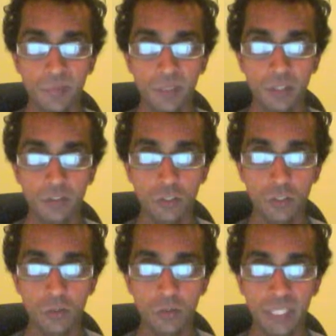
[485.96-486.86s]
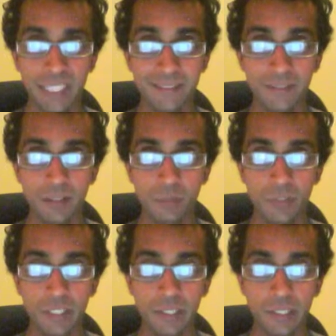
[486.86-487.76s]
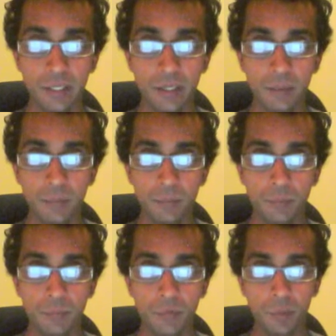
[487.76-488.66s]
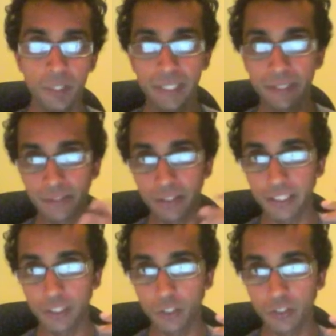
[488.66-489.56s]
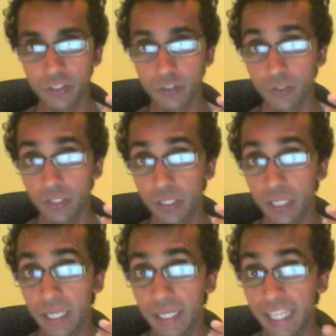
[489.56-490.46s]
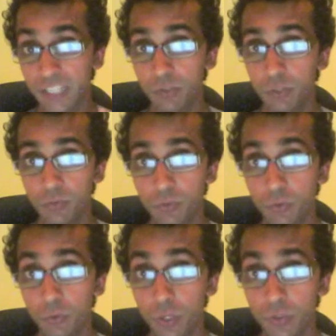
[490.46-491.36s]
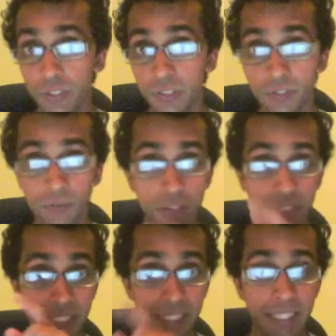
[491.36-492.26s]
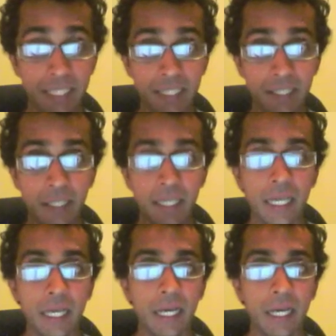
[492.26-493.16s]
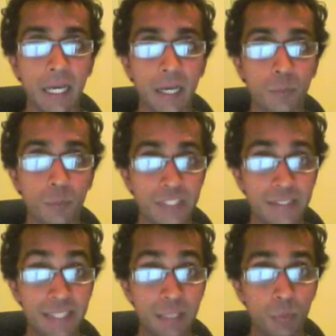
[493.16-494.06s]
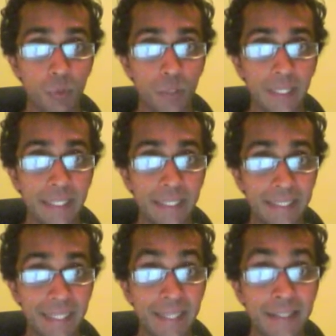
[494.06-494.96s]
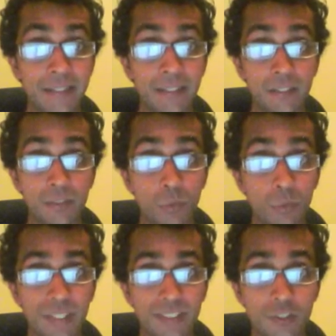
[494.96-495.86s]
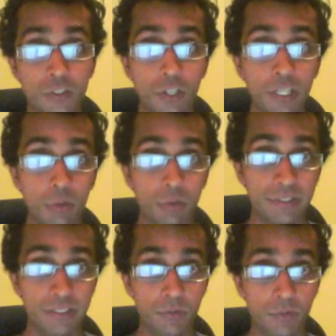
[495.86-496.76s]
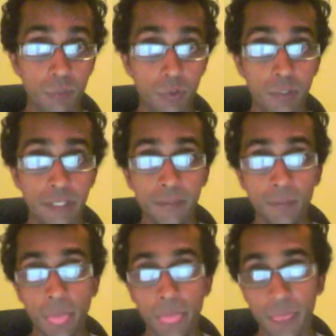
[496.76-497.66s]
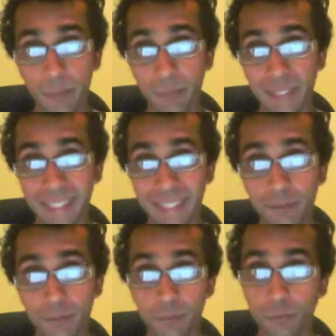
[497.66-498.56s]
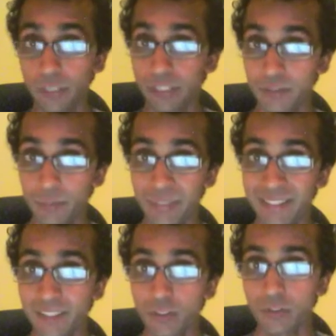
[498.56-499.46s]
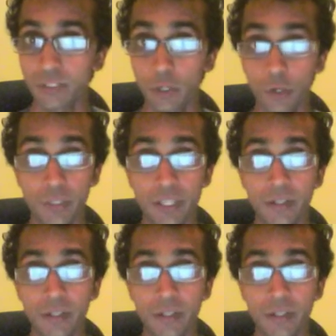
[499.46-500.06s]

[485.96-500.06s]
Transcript: So in summary, Robert Kiyosaki goes into the CashFlow Quadrant. You've got the E, which is the employee, the S, the small business owner or the self-employed, the B, which is business owner